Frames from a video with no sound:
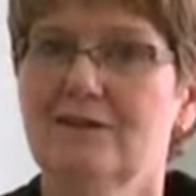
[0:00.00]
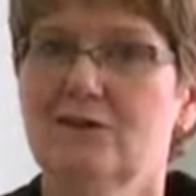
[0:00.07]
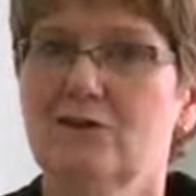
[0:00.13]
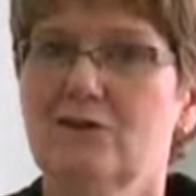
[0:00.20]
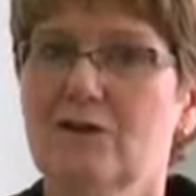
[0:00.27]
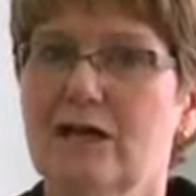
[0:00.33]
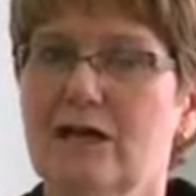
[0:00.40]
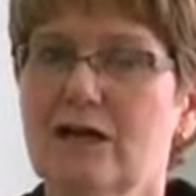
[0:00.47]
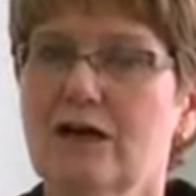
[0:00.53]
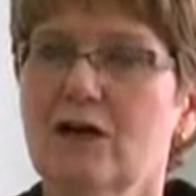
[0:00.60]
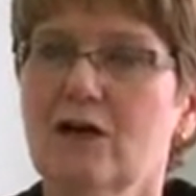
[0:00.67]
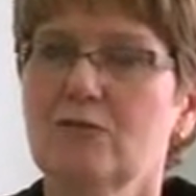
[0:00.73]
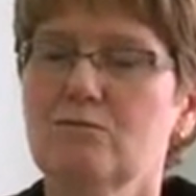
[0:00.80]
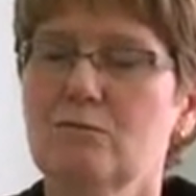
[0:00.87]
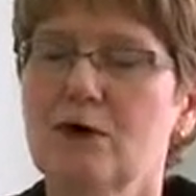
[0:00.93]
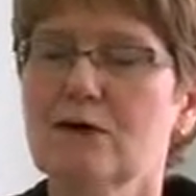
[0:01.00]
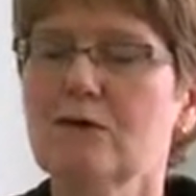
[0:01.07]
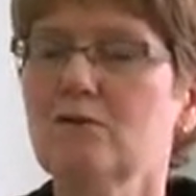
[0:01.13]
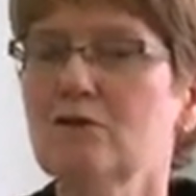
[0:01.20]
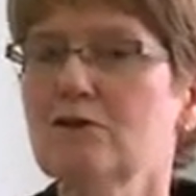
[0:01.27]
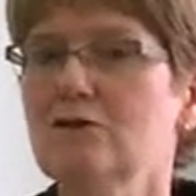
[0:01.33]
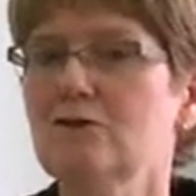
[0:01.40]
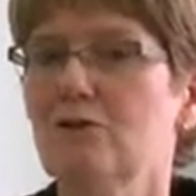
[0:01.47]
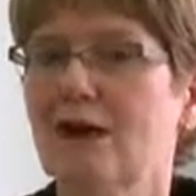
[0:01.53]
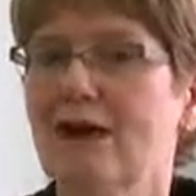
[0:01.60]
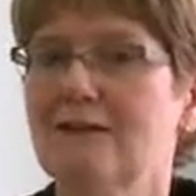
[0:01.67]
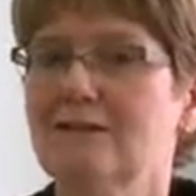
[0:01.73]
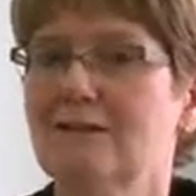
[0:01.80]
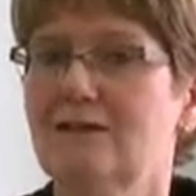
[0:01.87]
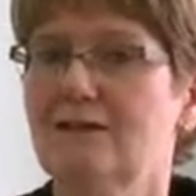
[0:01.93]
Okay, mark when you
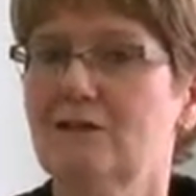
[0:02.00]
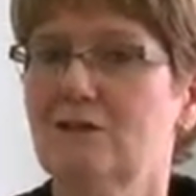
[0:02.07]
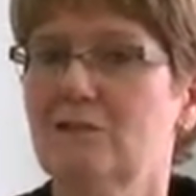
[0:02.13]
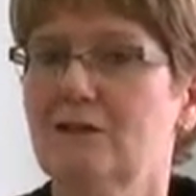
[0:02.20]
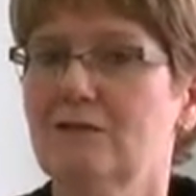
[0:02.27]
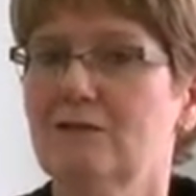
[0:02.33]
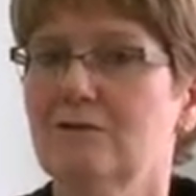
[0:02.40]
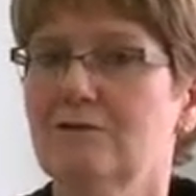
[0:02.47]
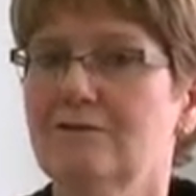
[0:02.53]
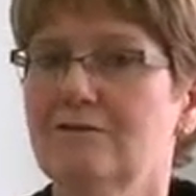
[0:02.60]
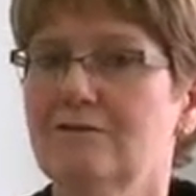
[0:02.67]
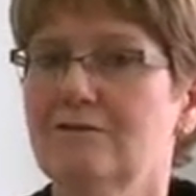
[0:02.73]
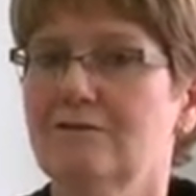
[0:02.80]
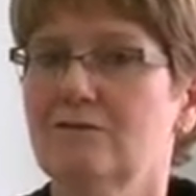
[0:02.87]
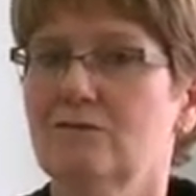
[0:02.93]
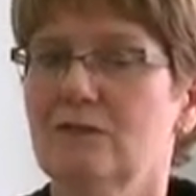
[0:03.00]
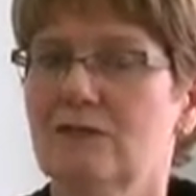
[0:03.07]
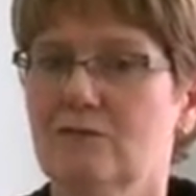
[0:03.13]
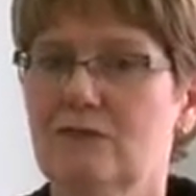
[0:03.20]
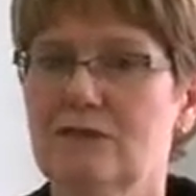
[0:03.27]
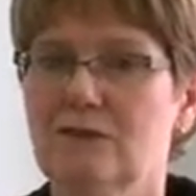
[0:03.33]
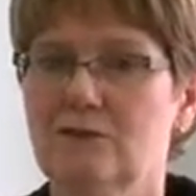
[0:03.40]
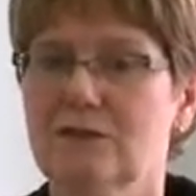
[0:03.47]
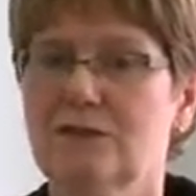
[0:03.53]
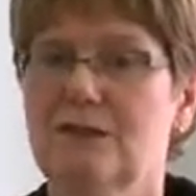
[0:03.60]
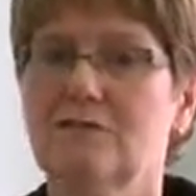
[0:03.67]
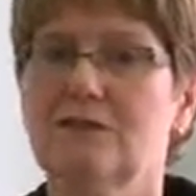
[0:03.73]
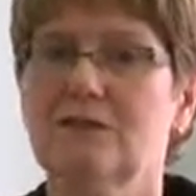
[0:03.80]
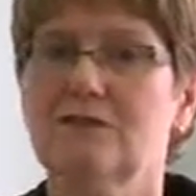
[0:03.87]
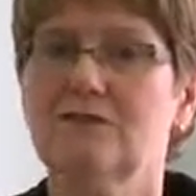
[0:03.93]
last ate your meal, what time
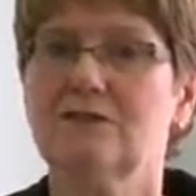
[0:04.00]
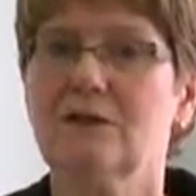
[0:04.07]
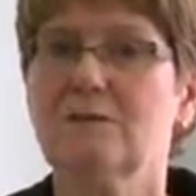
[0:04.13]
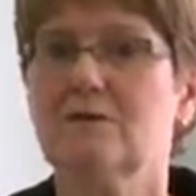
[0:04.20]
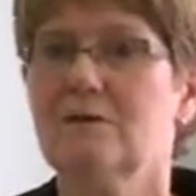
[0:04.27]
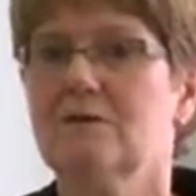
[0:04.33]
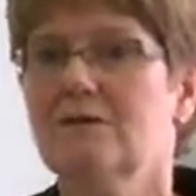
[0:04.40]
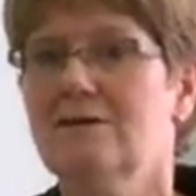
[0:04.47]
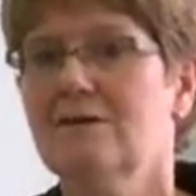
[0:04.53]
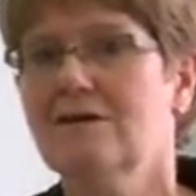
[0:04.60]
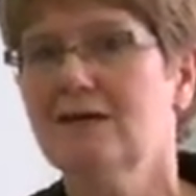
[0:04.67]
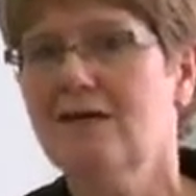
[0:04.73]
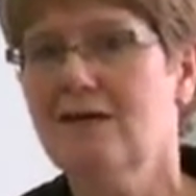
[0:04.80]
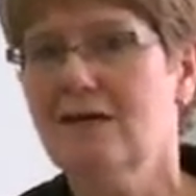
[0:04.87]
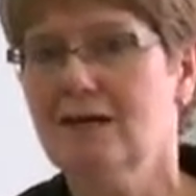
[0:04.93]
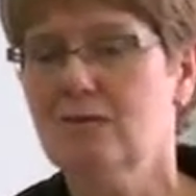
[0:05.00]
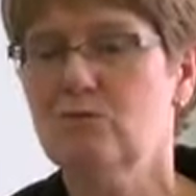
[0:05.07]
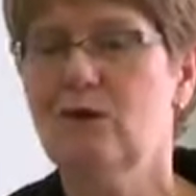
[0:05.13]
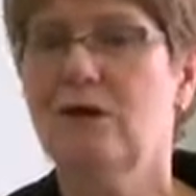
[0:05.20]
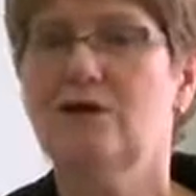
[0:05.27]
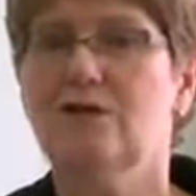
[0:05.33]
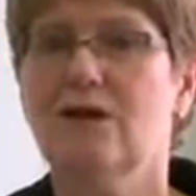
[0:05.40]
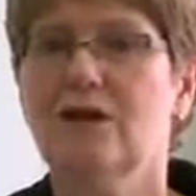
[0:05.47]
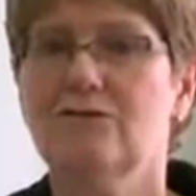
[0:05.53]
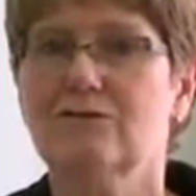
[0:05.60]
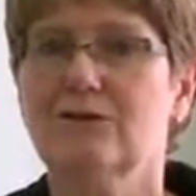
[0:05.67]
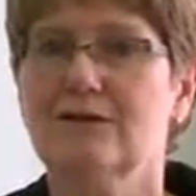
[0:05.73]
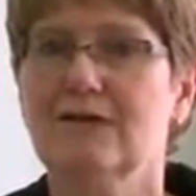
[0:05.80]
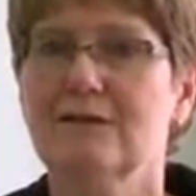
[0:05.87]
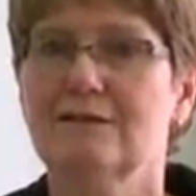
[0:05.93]
do you have supper, and when are you hungry
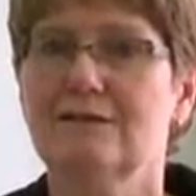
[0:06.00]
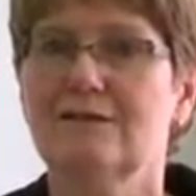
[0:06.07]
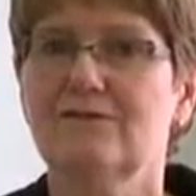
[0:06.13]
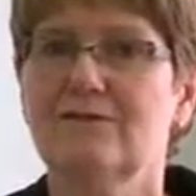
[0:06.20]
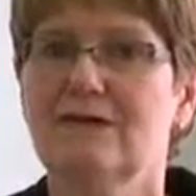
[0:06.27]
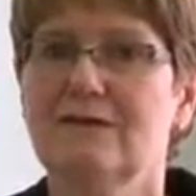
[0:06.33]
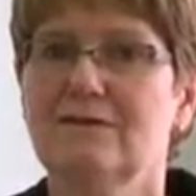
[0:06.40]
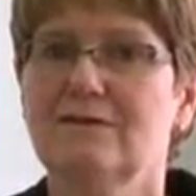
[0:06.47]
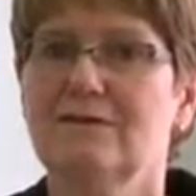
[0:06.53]
again in the evening?